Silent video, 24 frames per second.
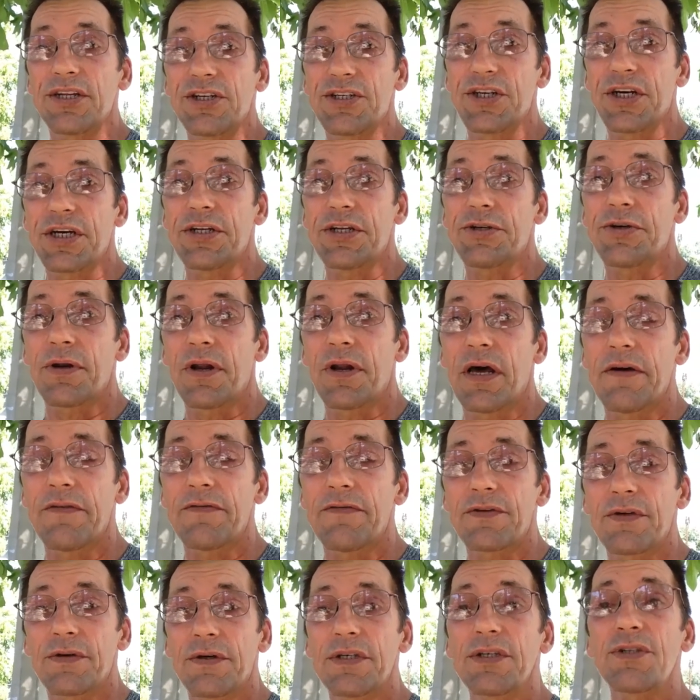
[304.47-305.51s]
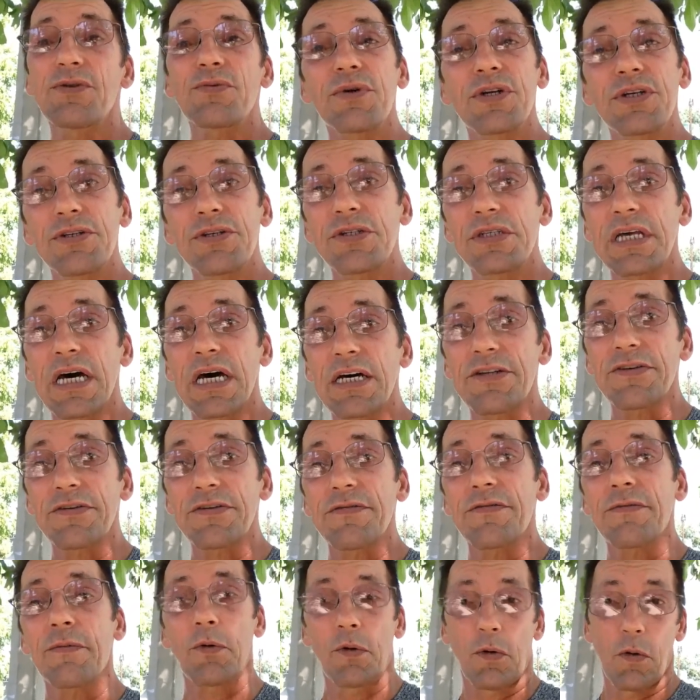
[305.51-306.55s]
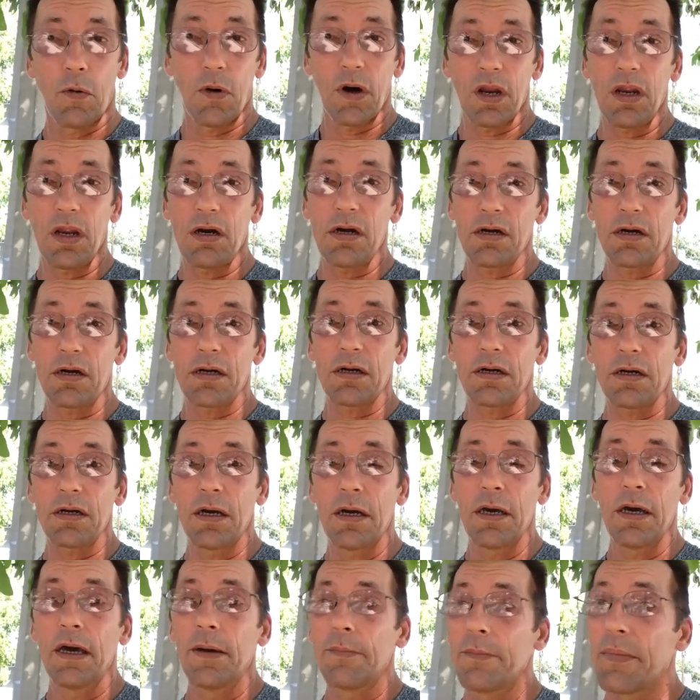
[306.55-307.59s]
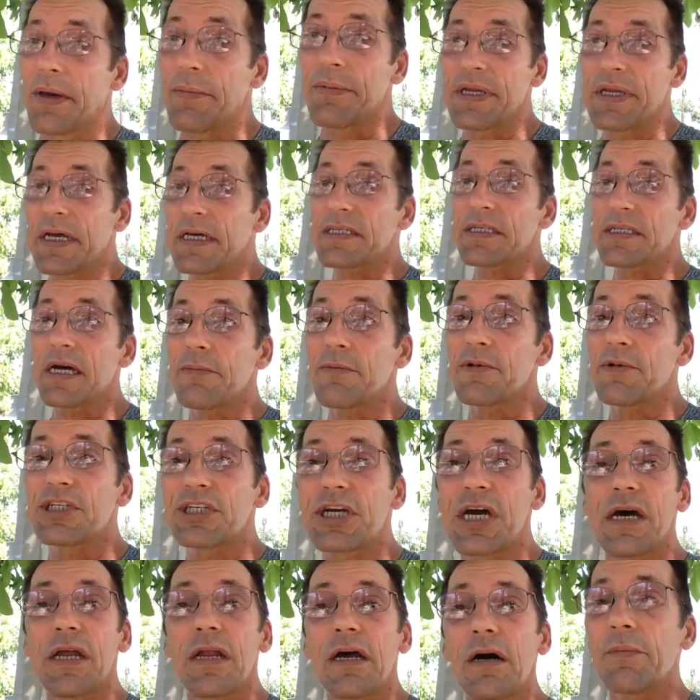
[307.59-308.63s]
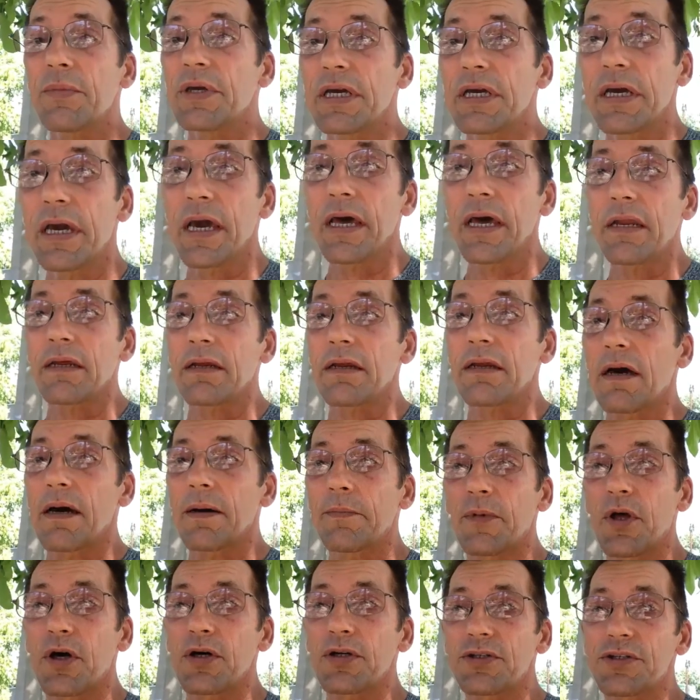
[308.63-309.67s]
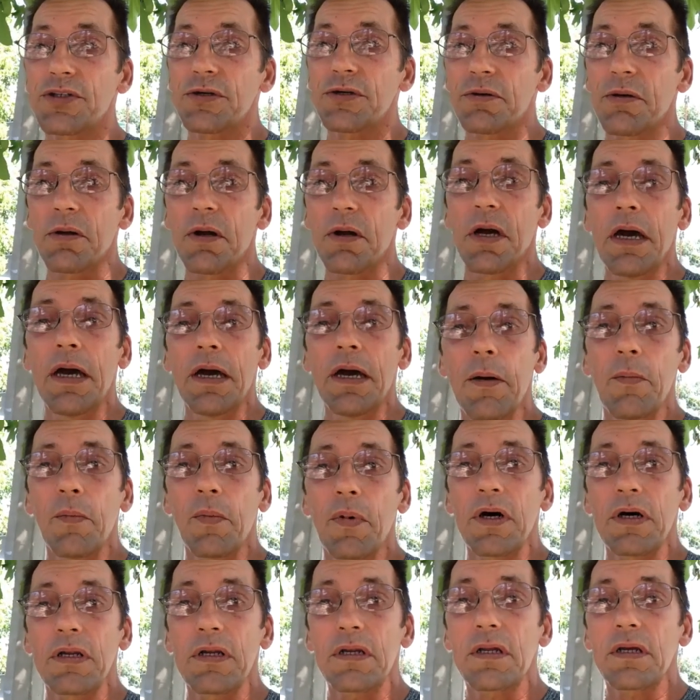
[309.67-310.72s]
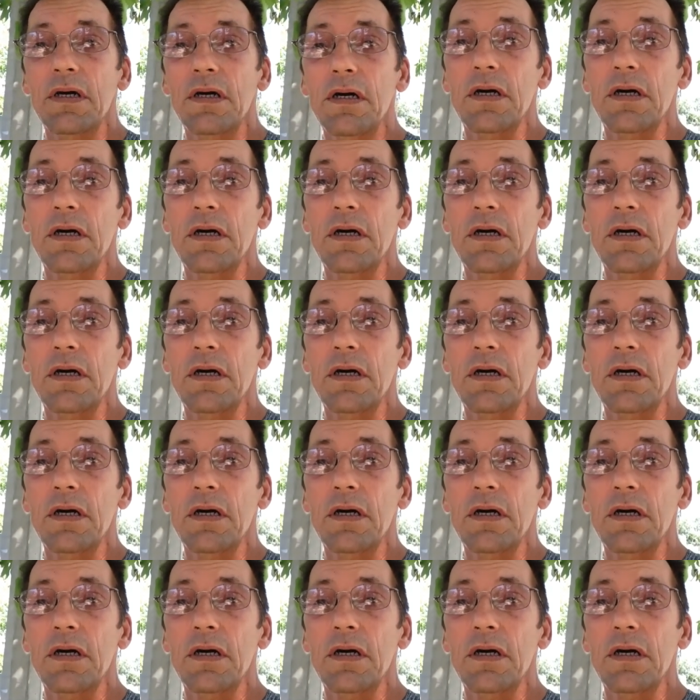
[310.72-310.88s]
to change your life. So this is Richard Szachury from Guadalajara. Maybe next time we chat, I'll be in Canada. I'm not sure, but